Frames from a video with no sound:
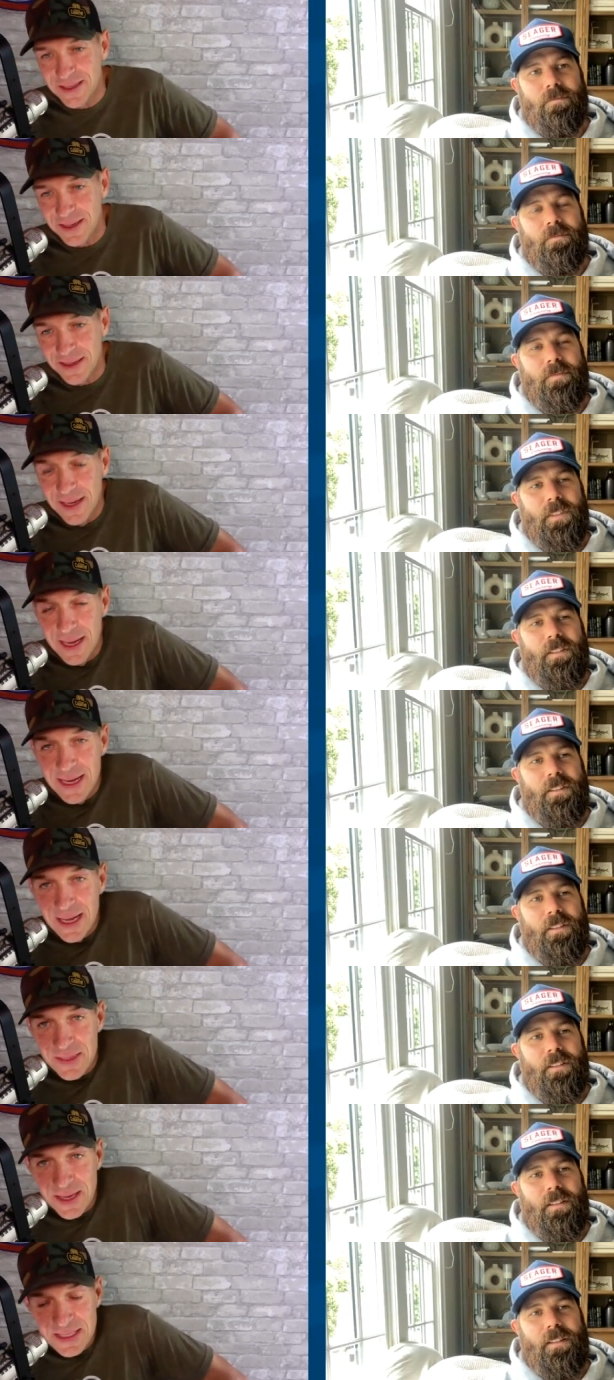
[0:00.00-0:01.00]
Speaker 1: On,
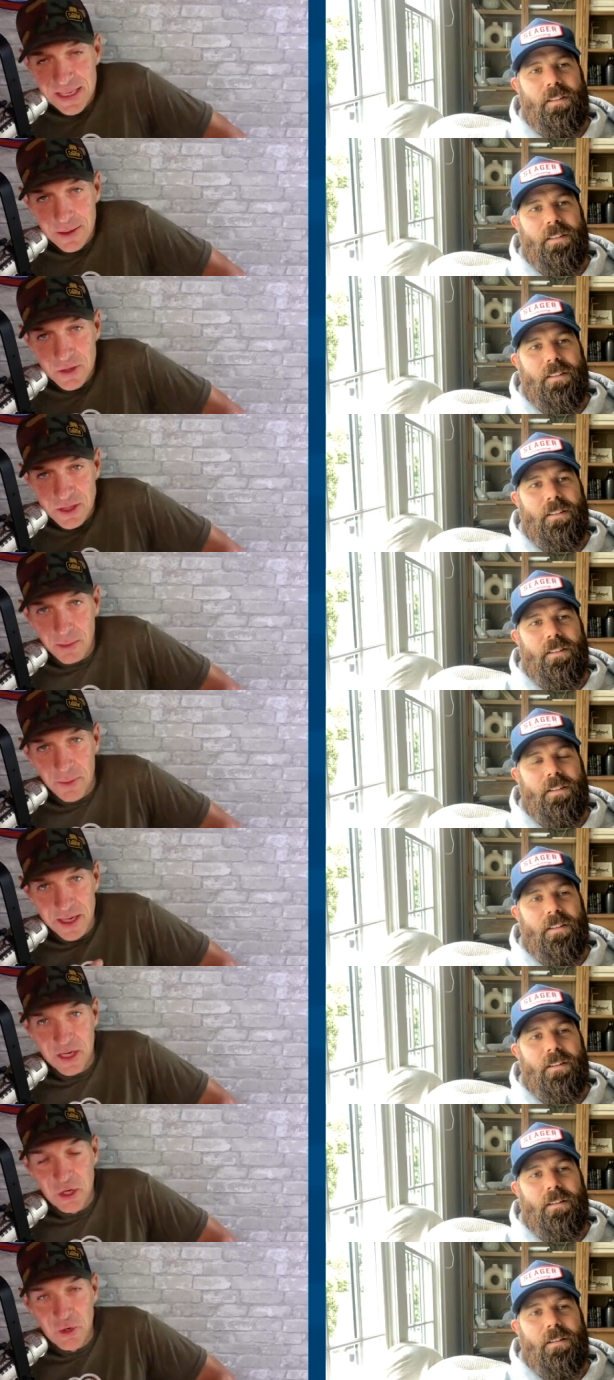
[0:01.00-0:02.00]
they say there's
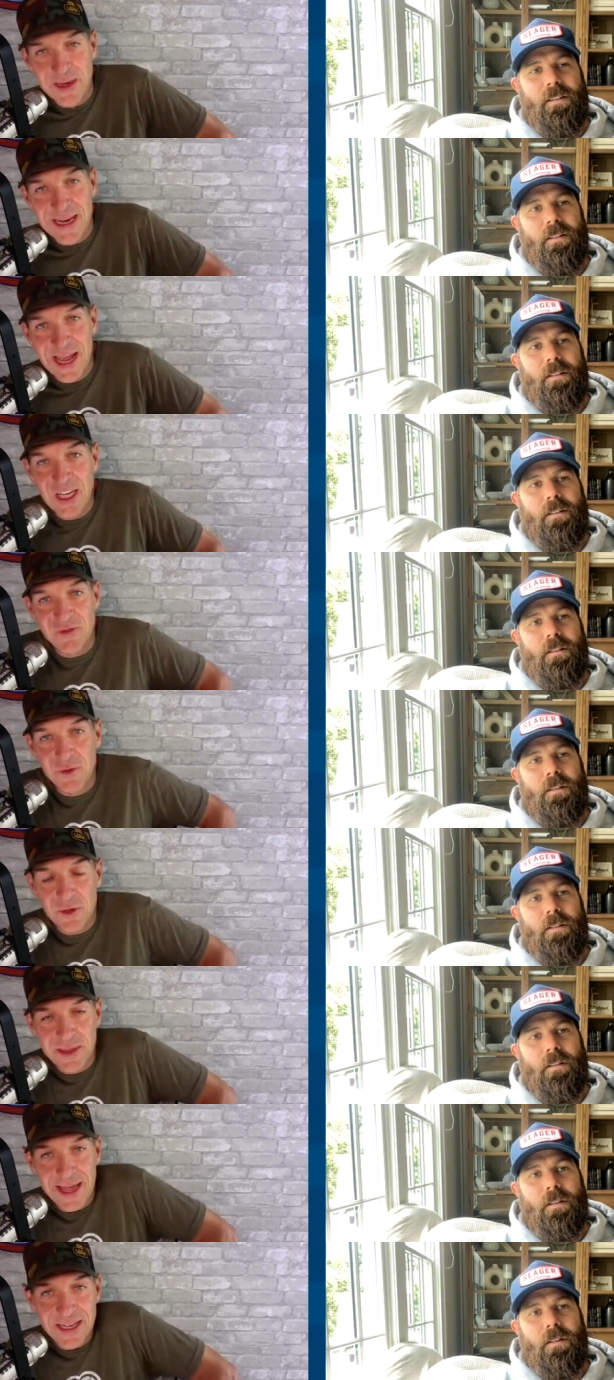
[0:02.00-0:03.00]
somebody new in
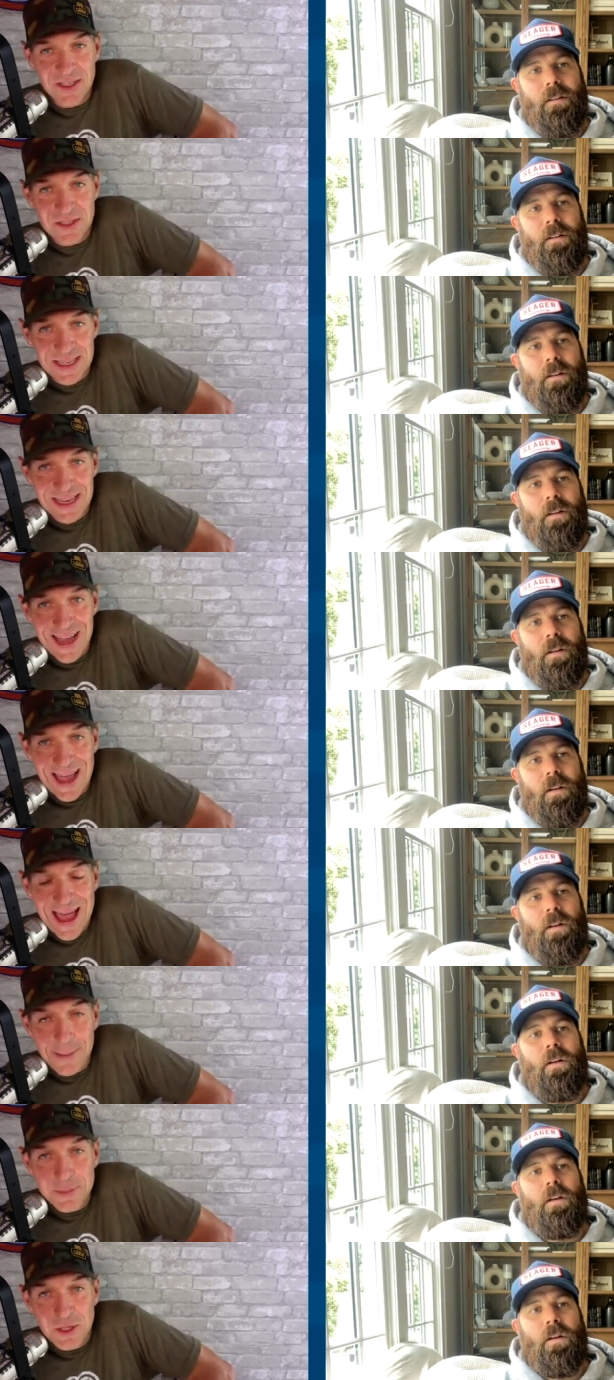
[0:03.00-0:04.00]
Nashville that is
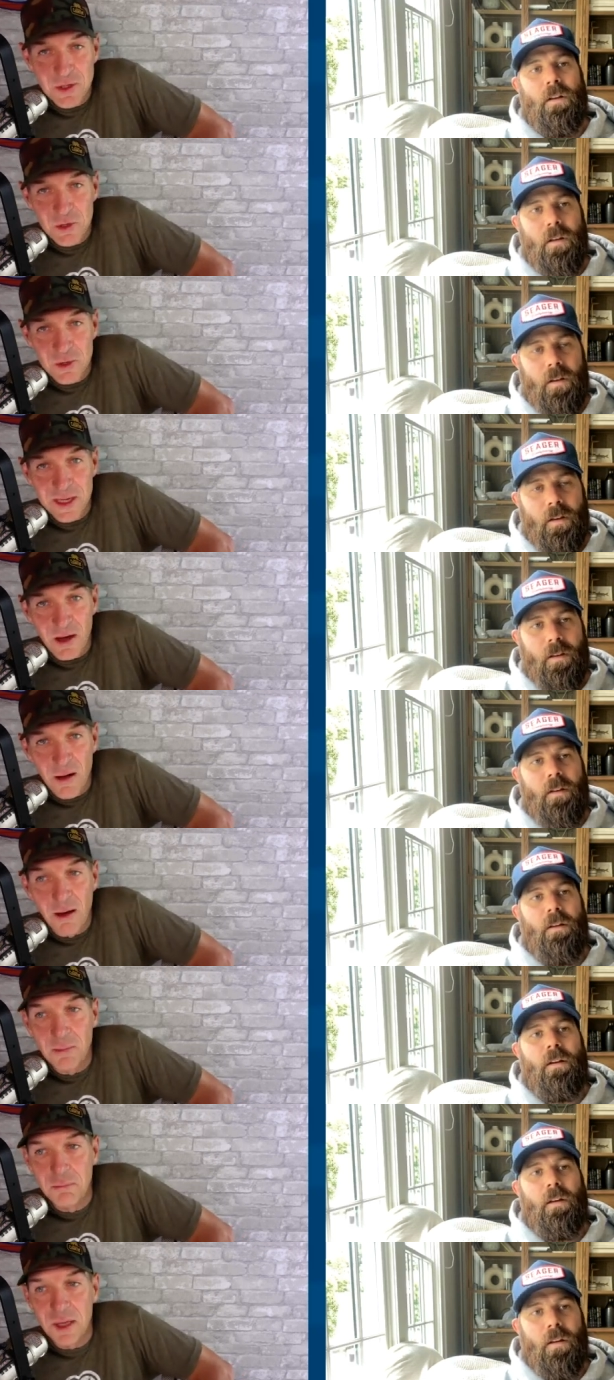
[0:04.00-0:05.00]
absolutely
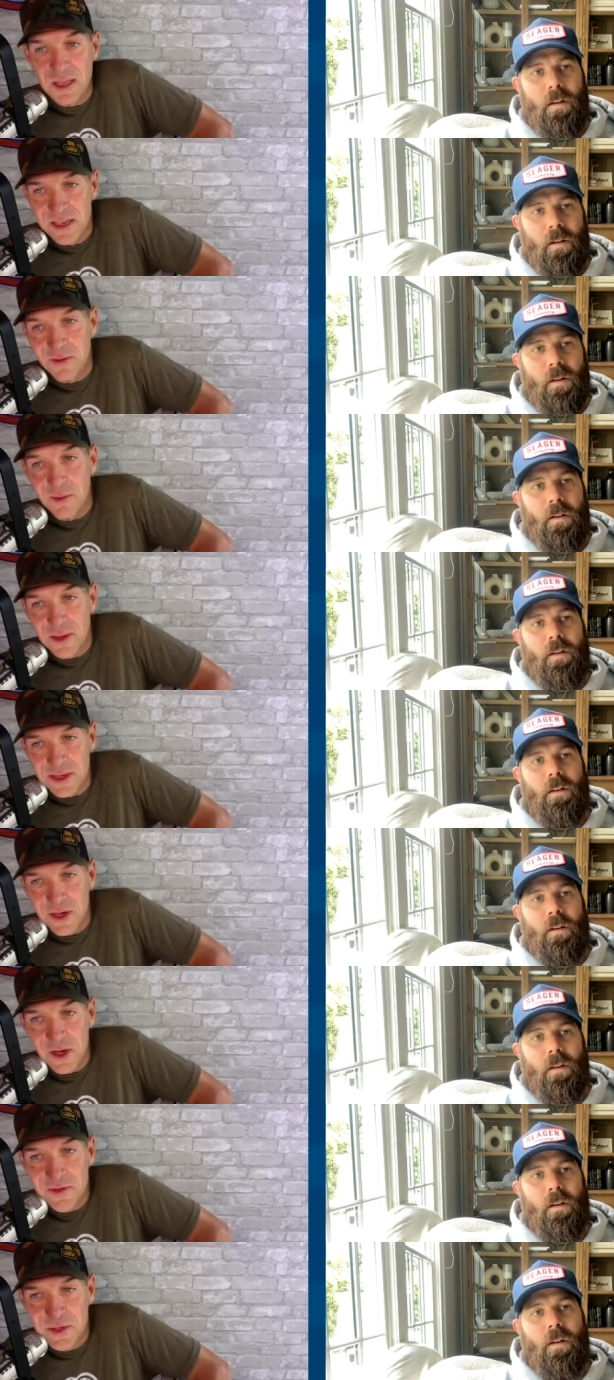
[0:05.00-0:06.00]
unbelievable at
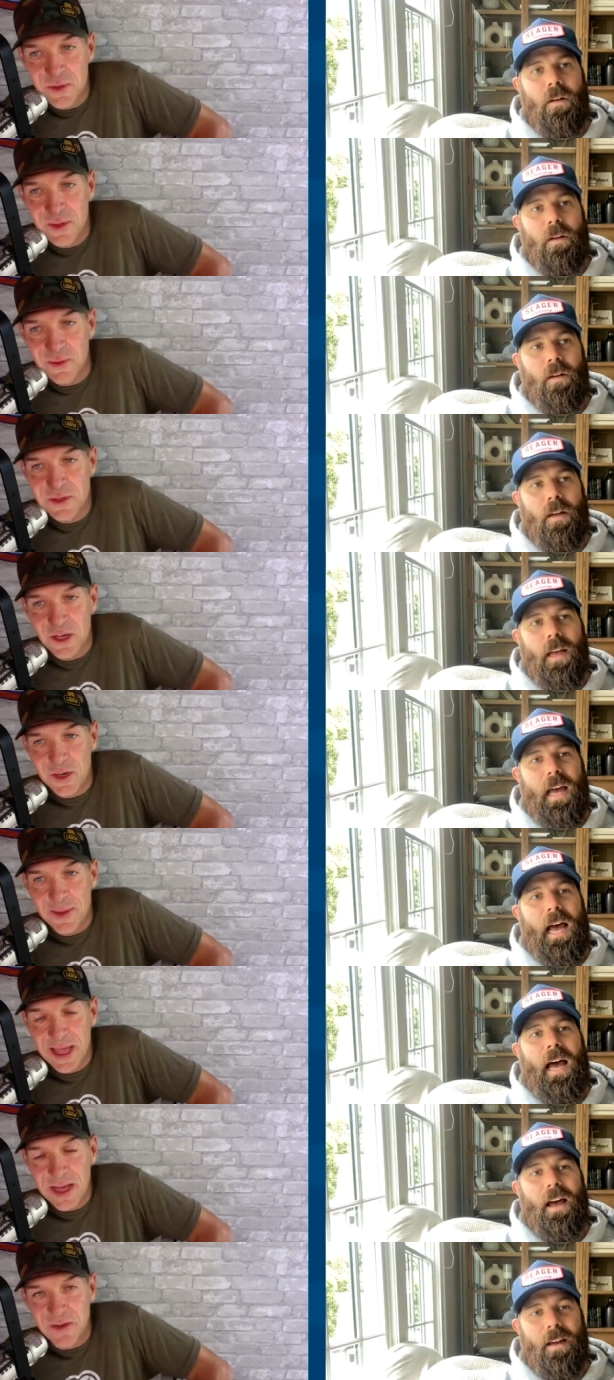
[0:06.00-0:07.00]
golf. So we'll we'll talk
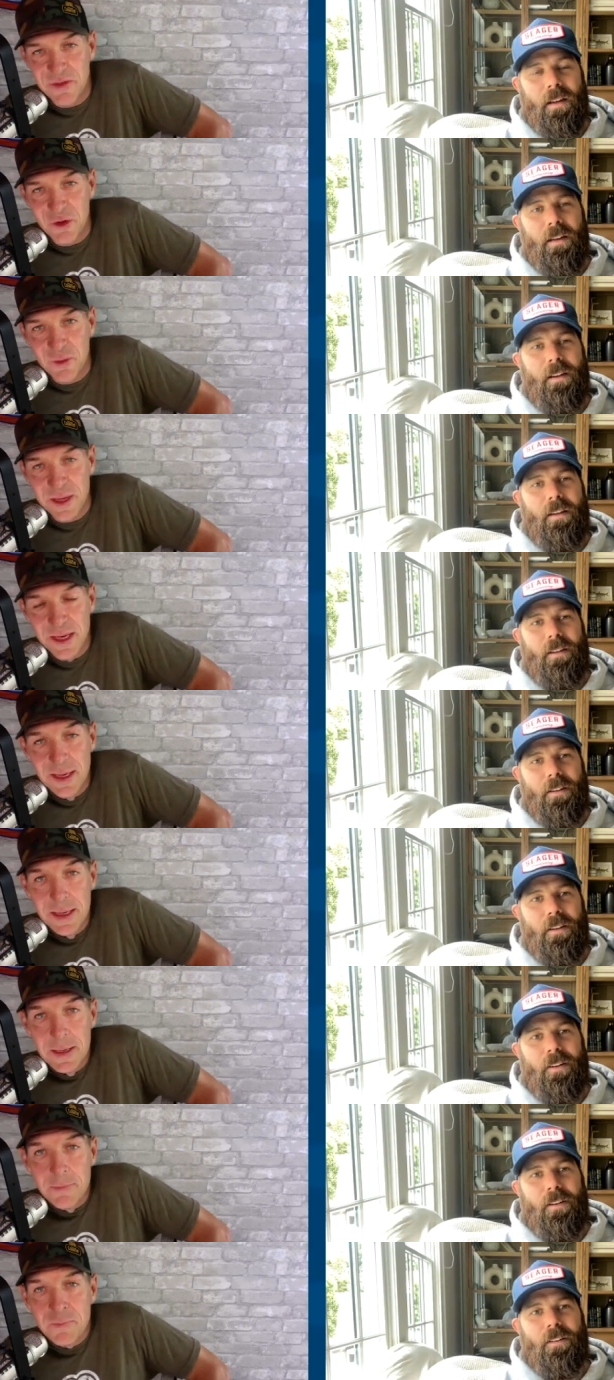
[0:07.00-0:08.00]
about that in a few. But
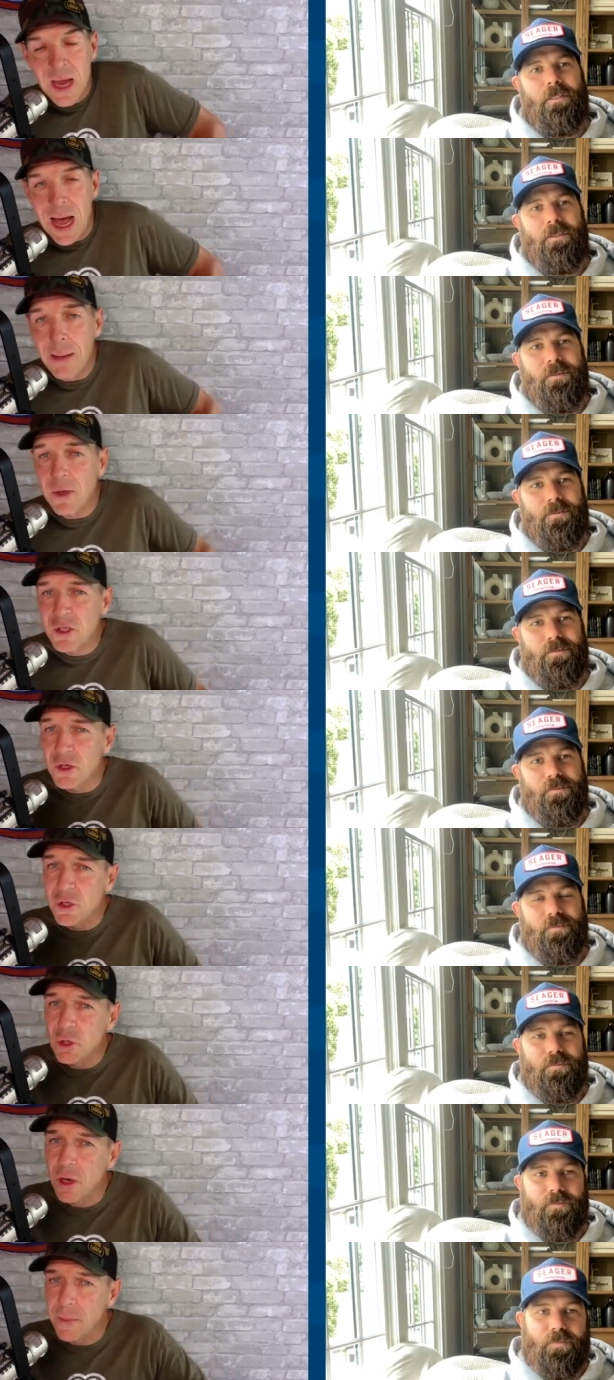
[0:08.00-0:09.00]
okay. How much are
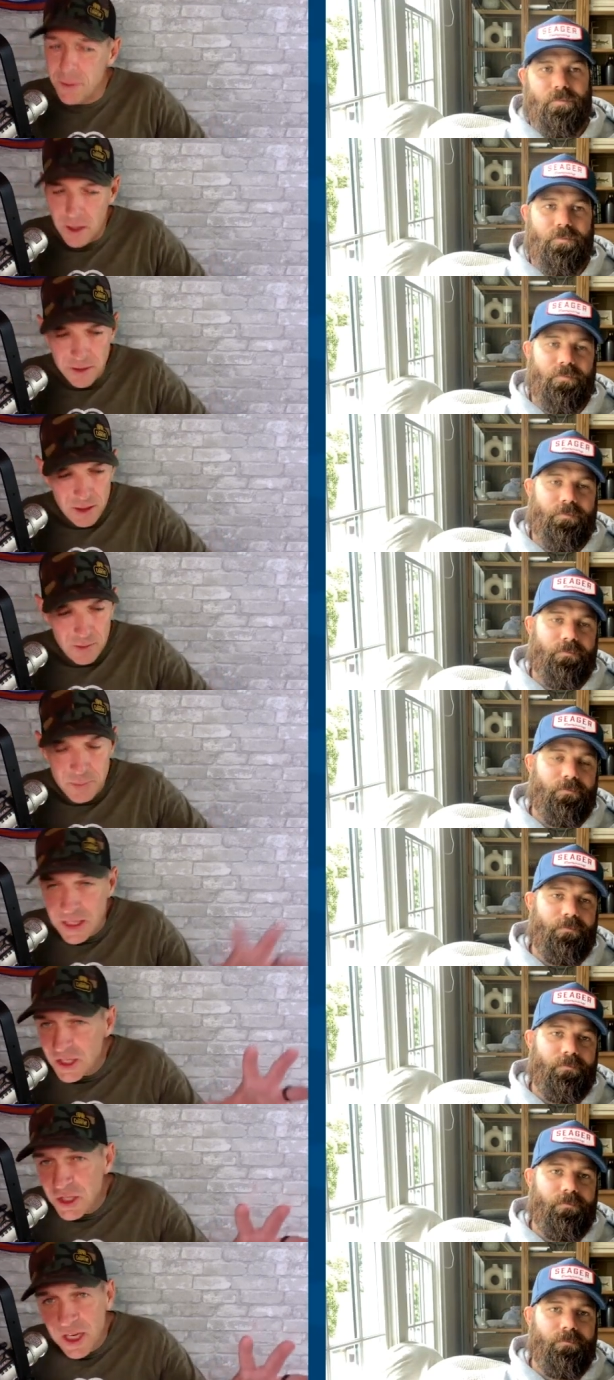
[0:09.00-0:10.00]
you up on the
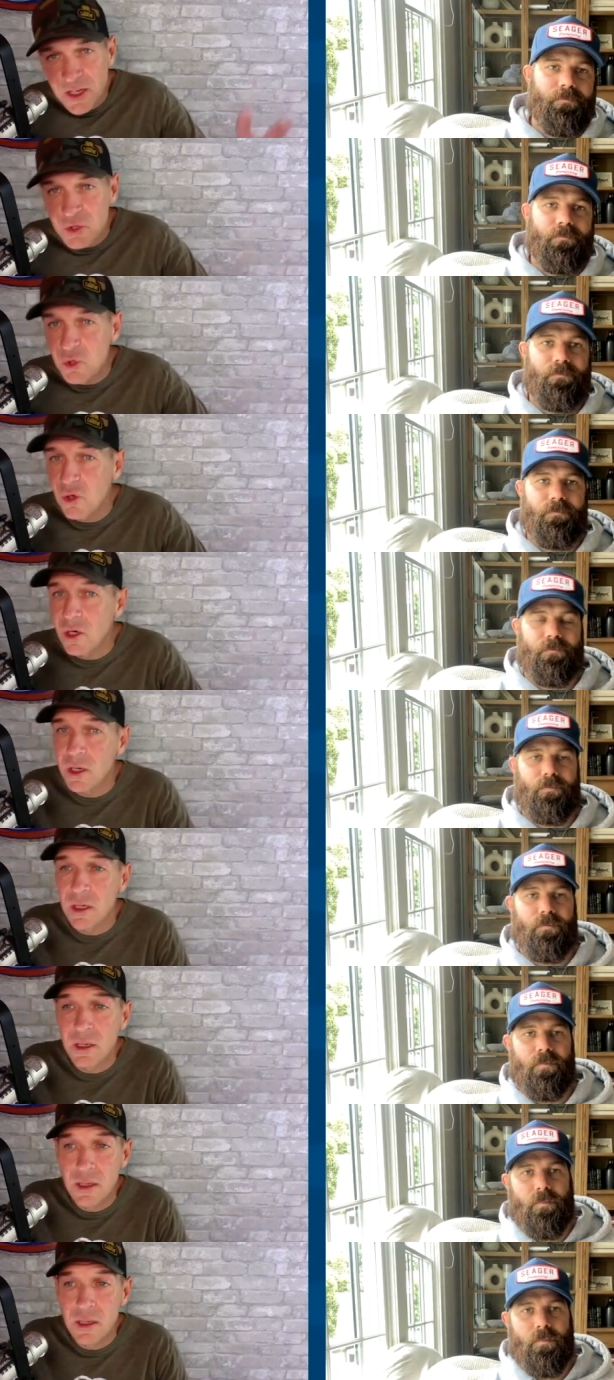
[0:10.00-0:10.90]
P G A Tour,